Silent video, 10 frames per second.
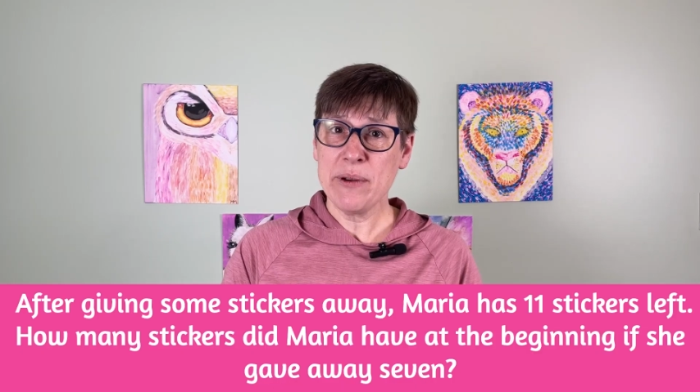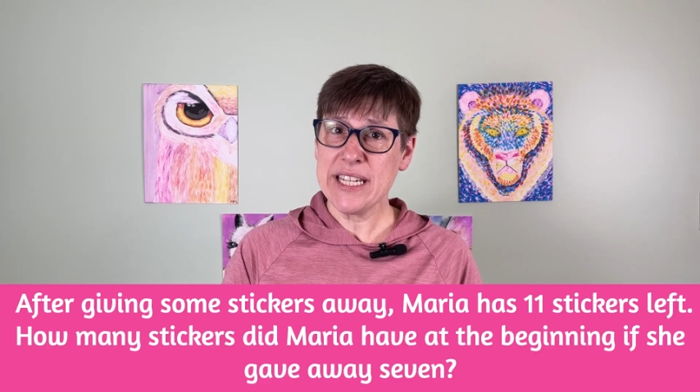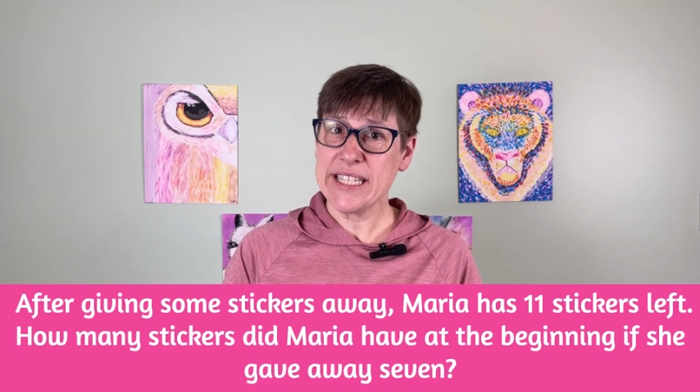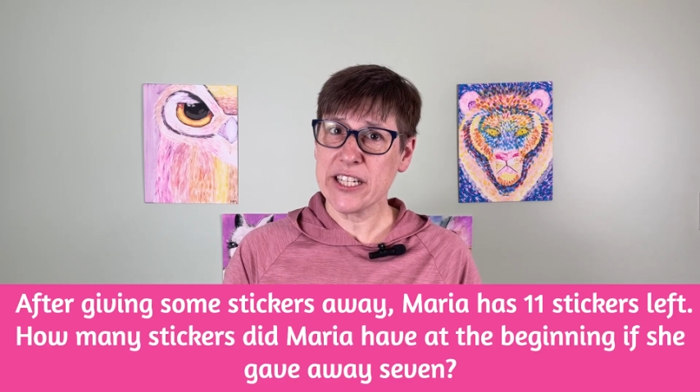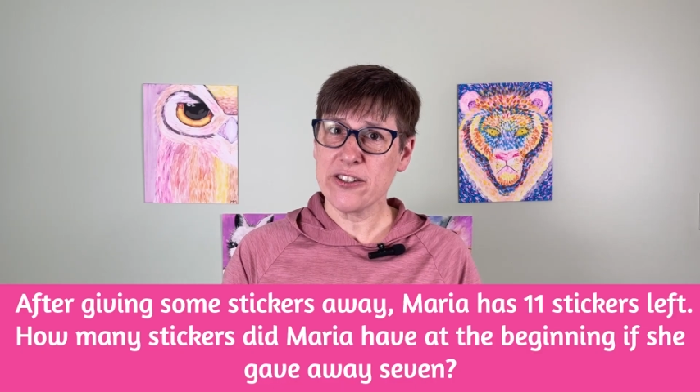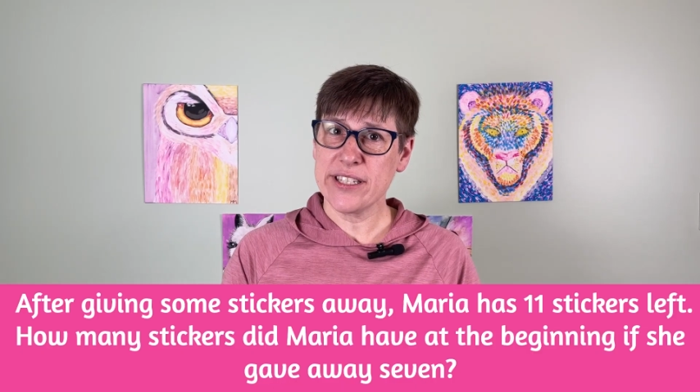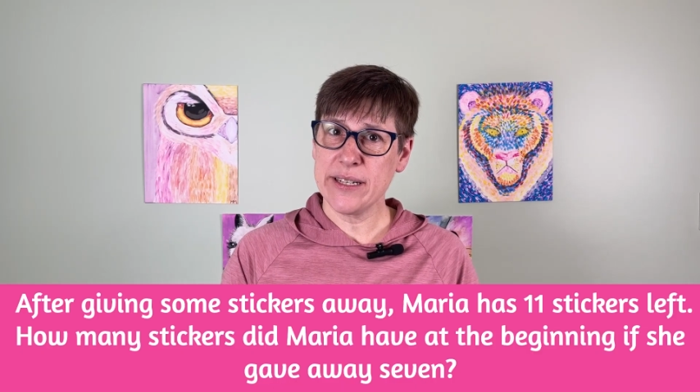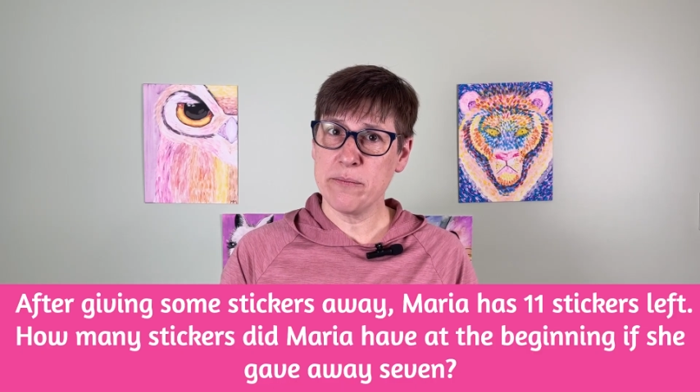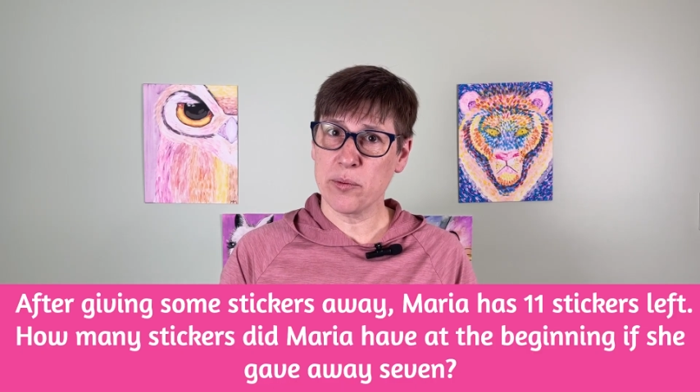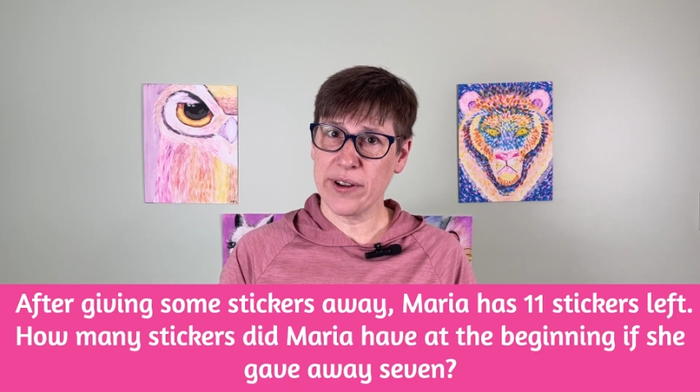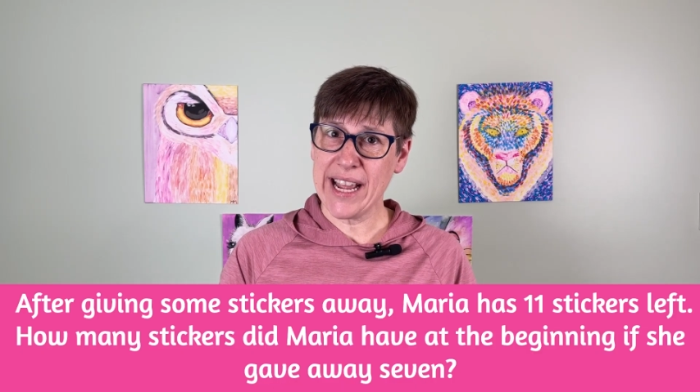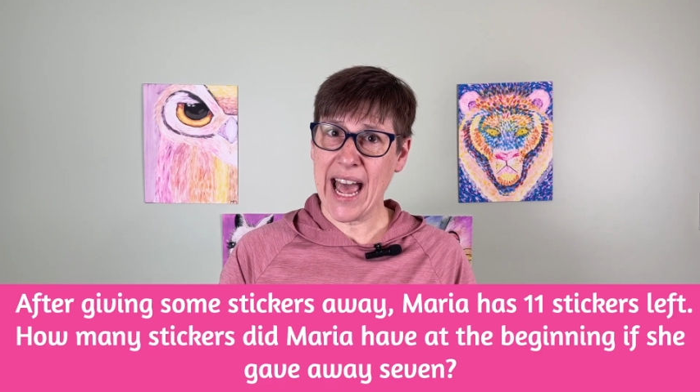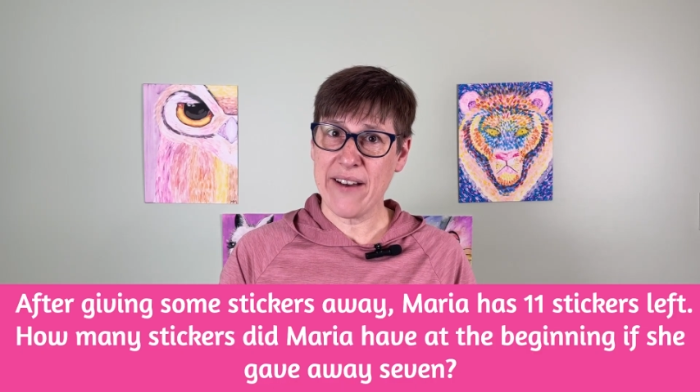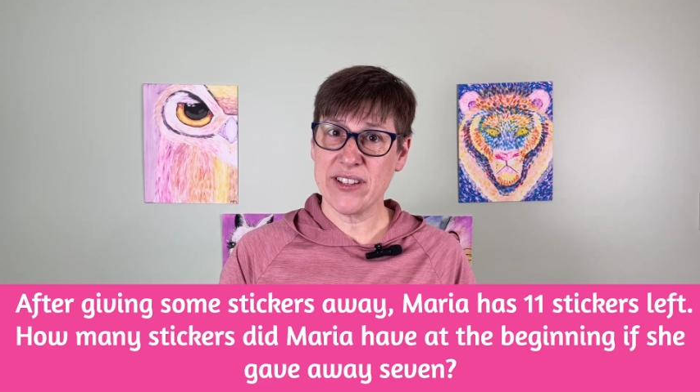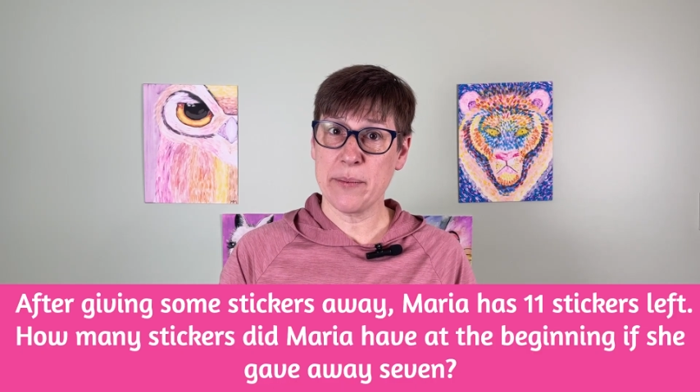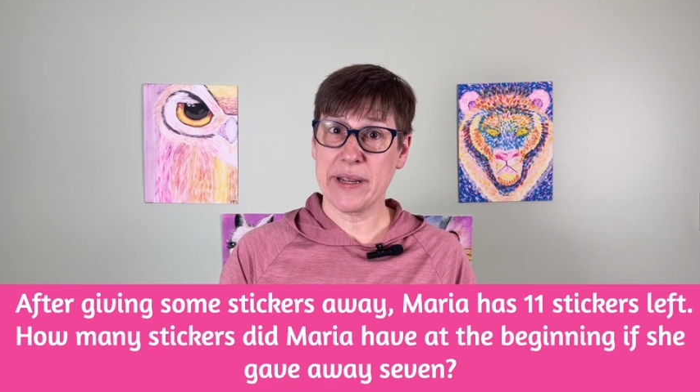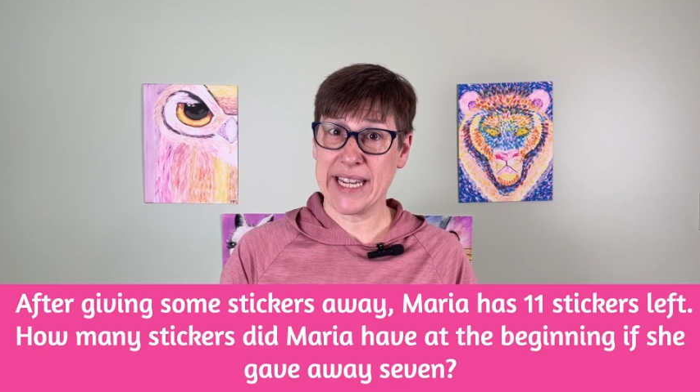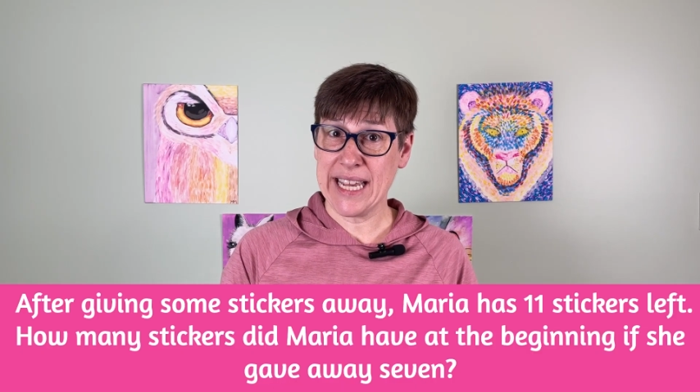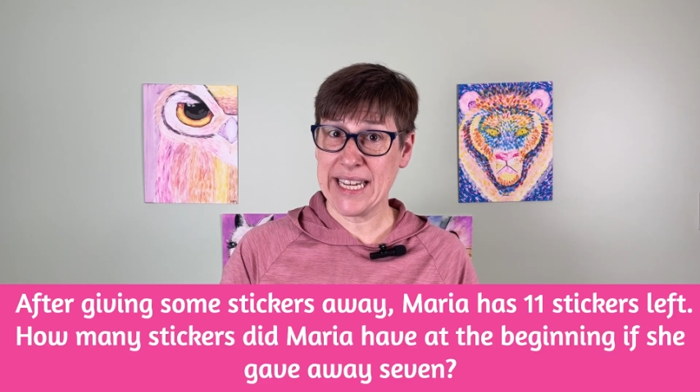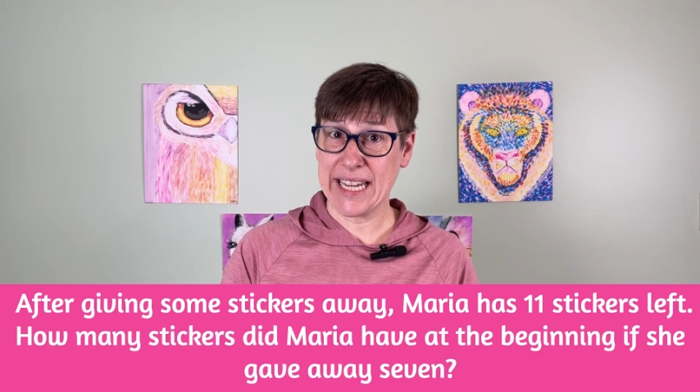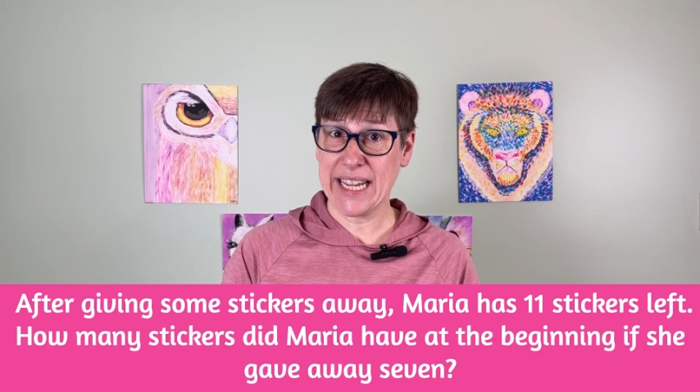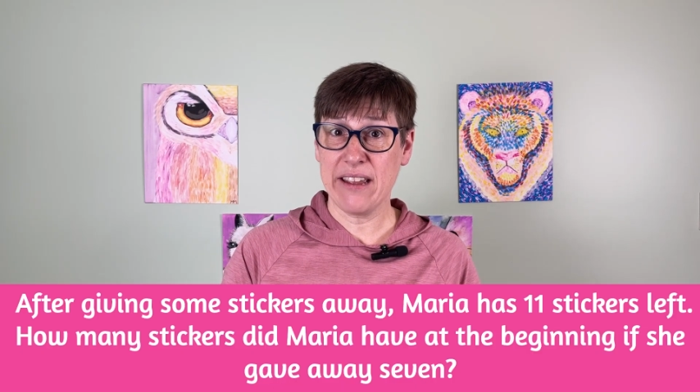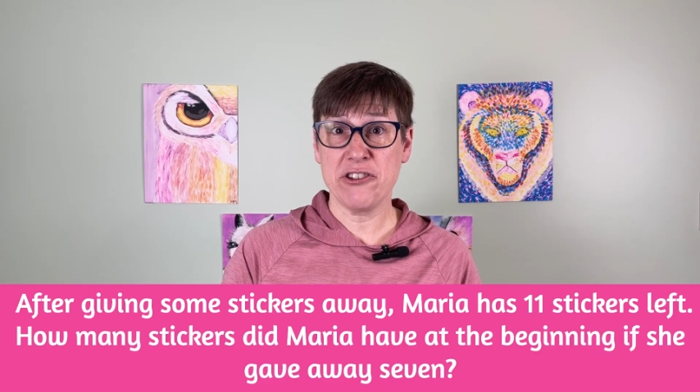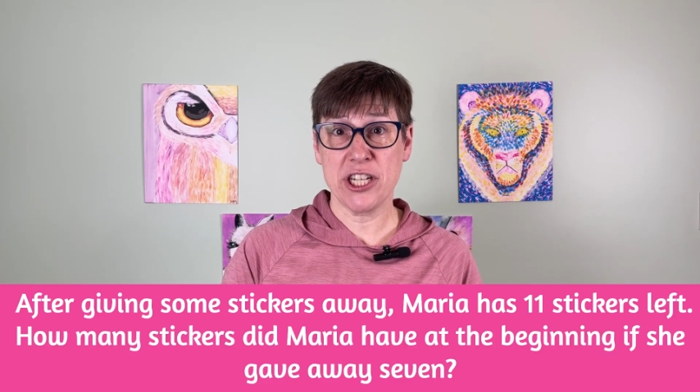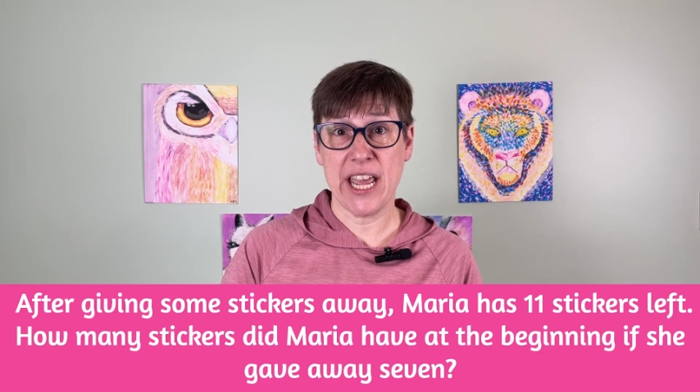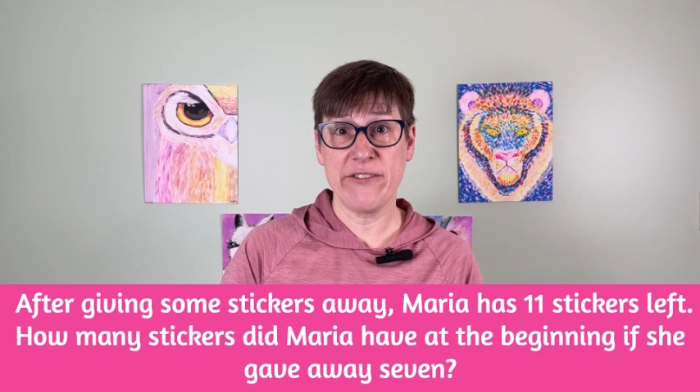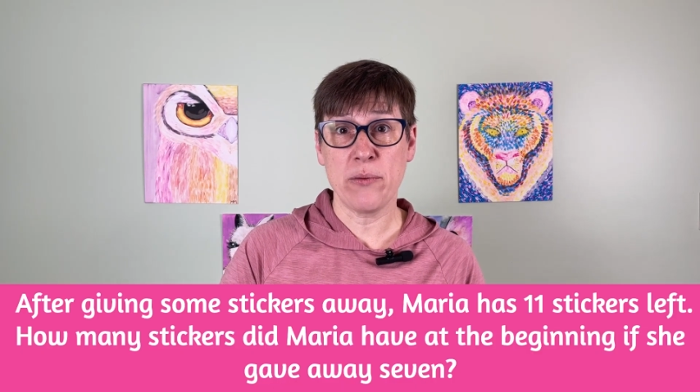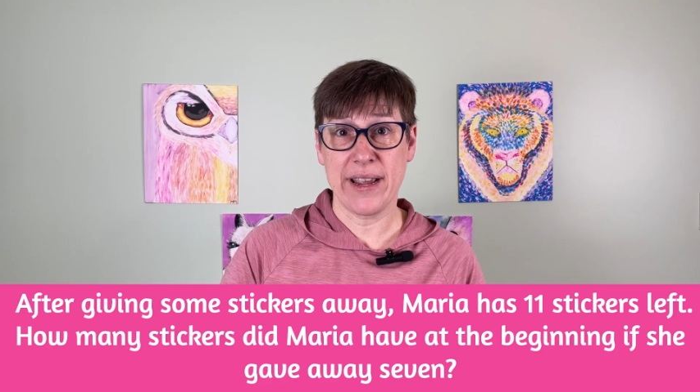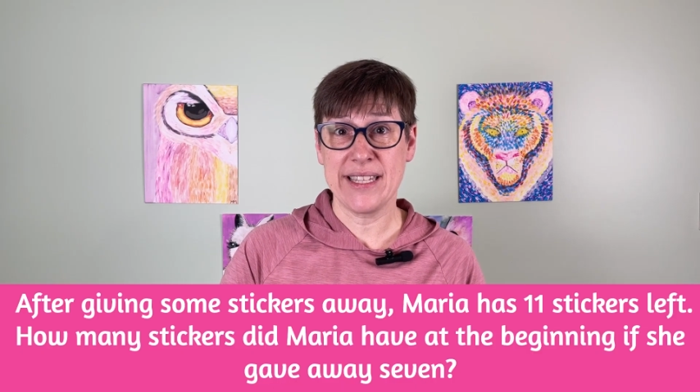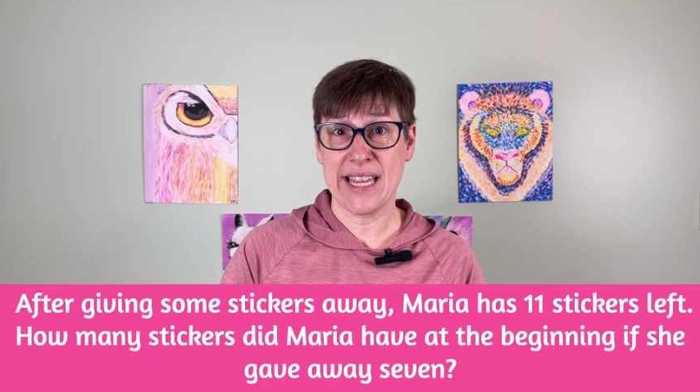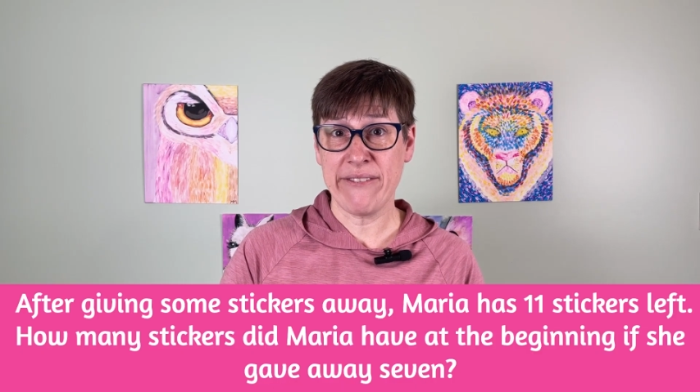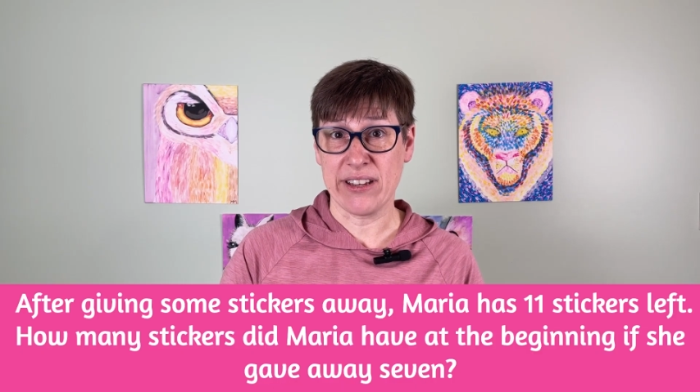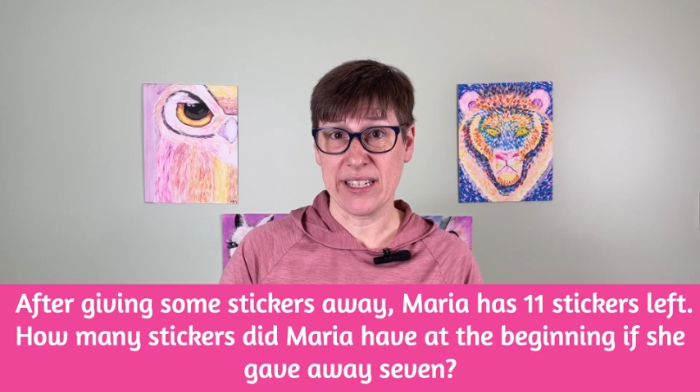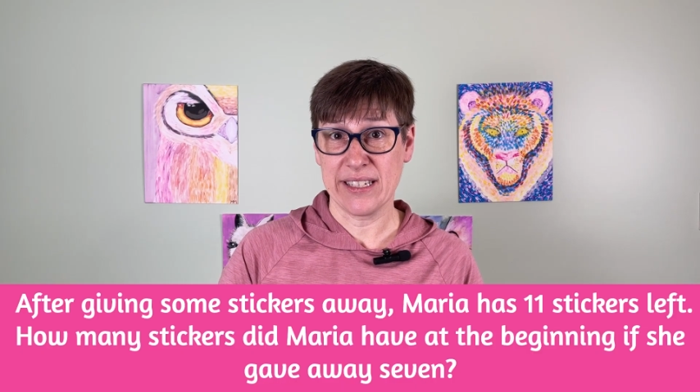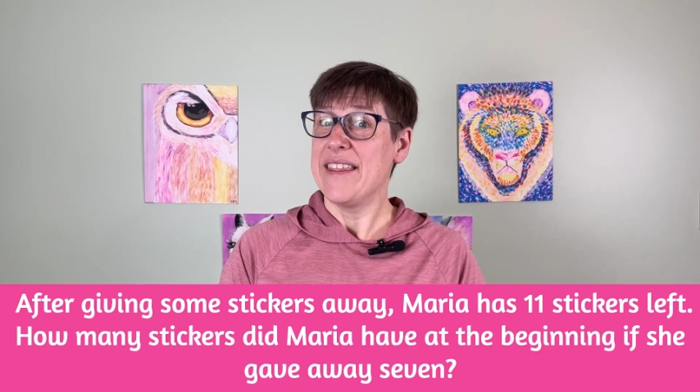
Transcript: many stickers did Maria have at the beginning if she gave away 7?